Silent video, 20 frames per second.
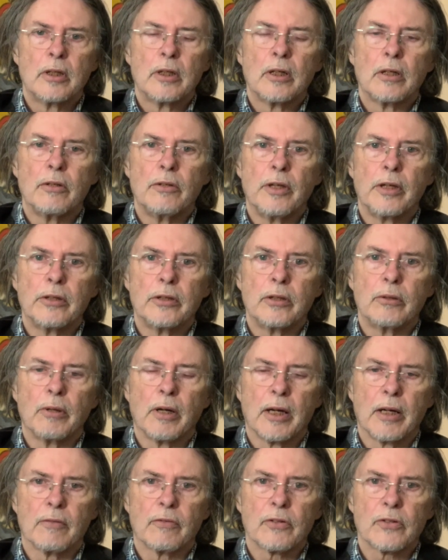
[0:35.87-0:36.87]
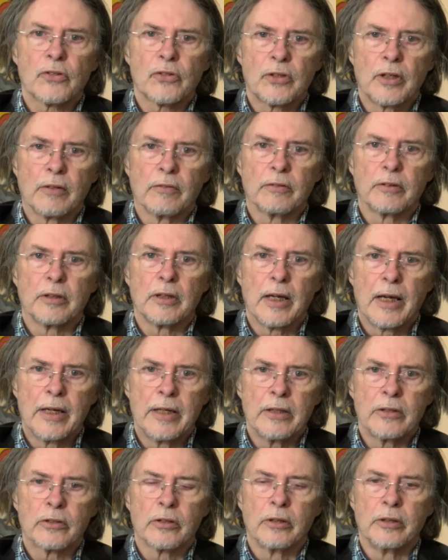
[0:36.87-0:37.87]
then you have 7,
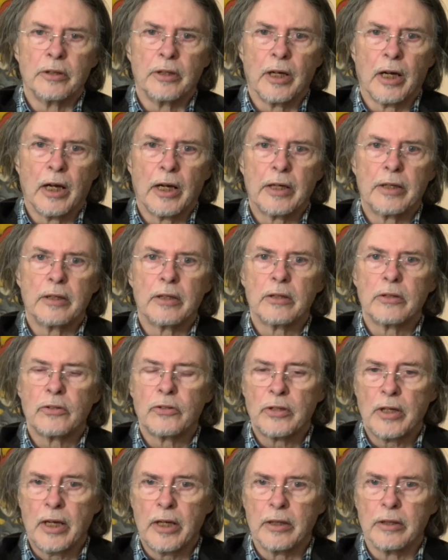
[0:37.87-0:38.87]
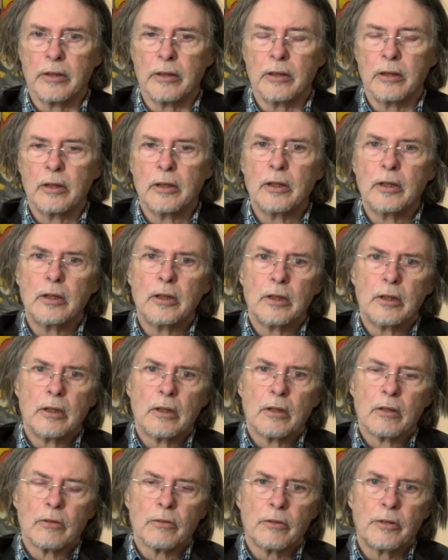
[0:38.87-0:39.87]
8, 9, 10.
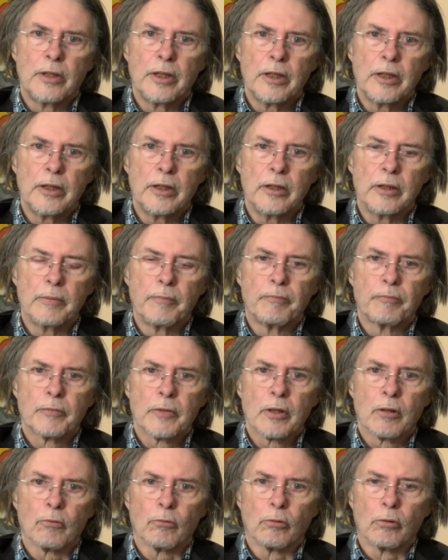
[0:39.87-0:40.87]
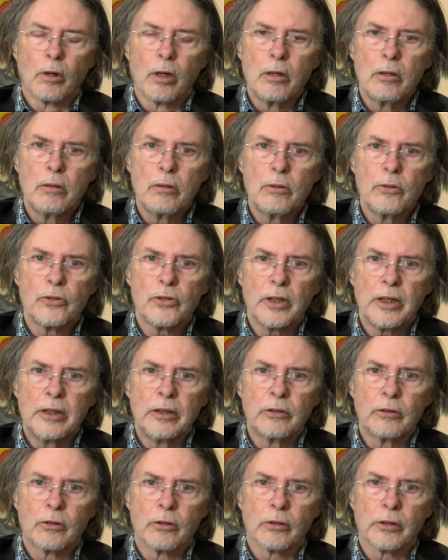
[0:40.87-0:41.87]
The rows
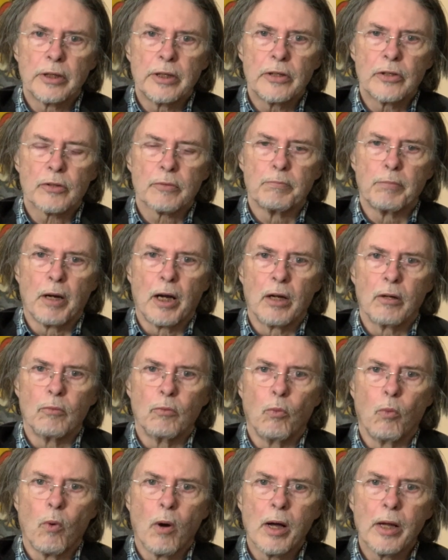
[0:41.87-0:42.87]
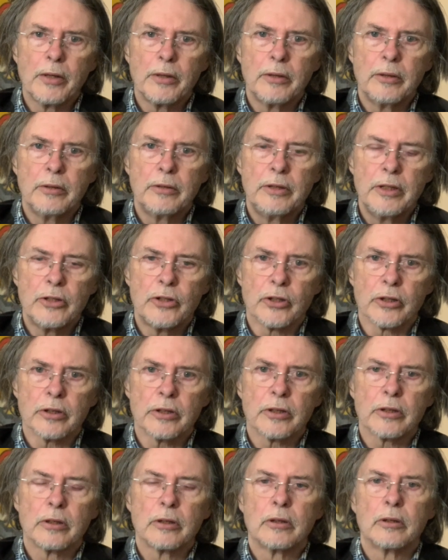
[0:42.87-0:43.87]
increase by 1 digit
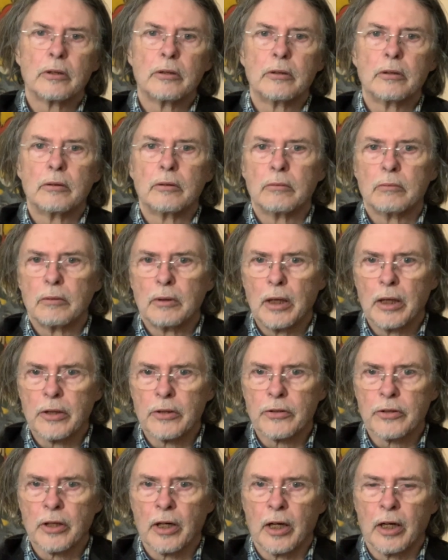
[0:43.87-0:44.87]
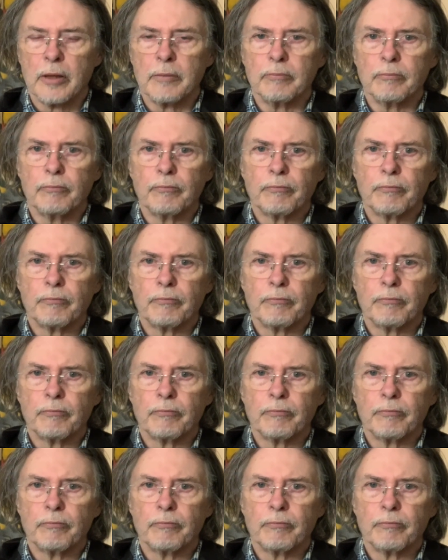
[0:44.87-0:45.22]
at a time.